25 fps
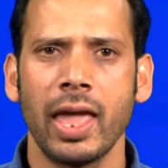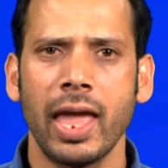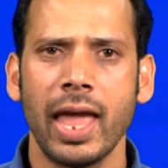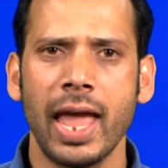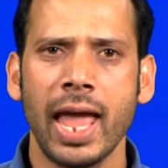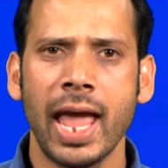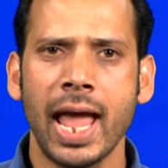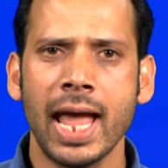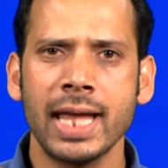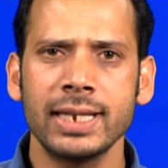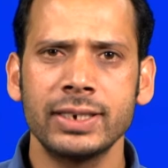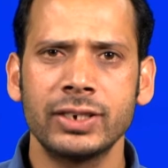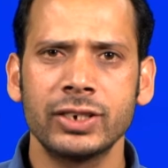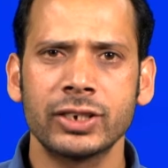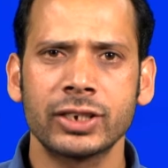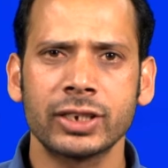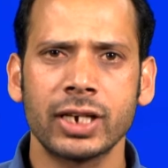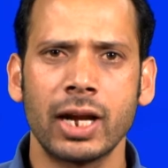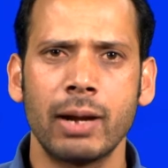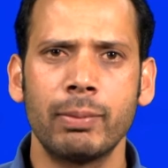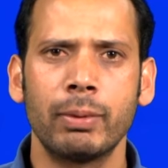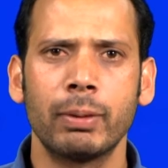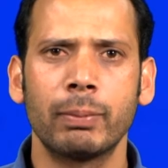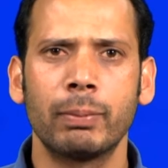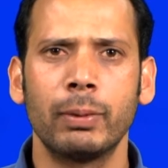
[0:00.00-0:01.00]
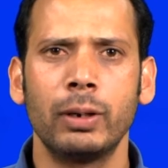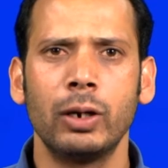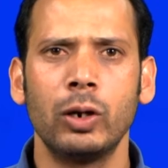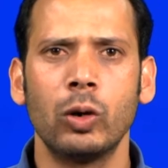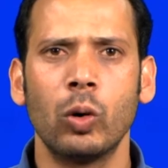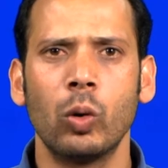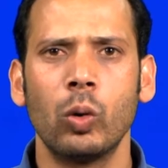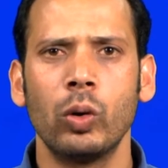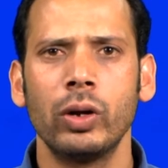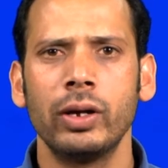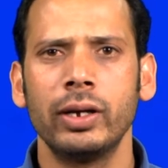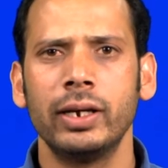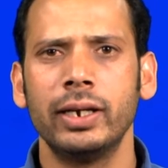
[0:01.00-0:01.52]
As described
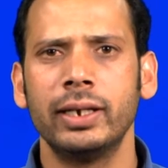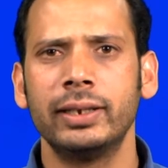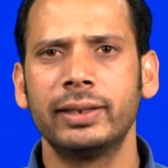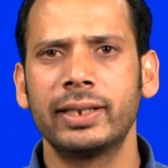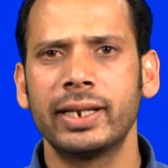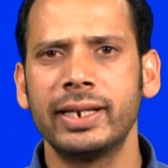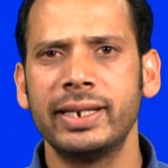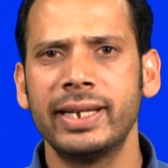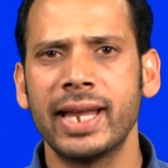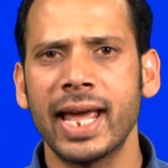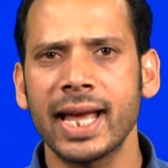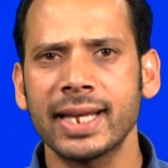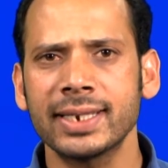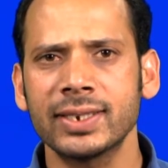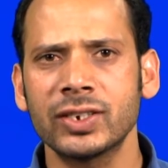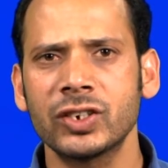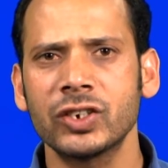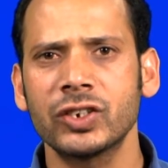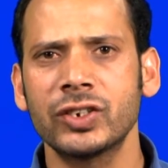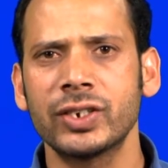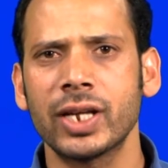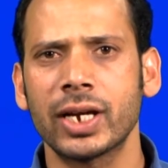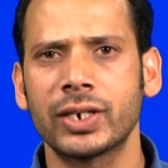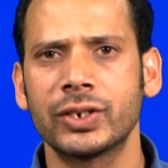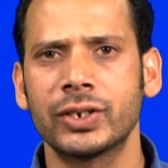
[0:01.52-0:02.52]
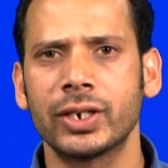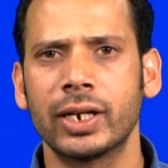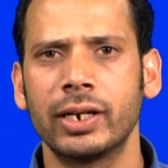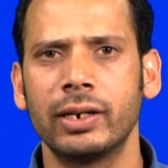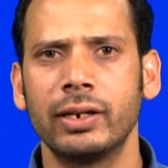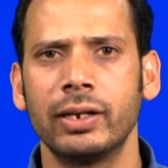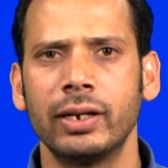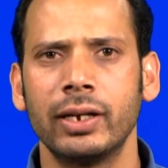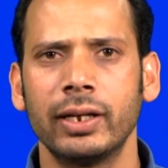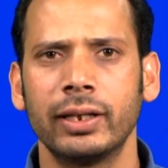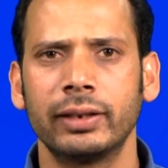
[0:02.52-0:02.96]
below in the next section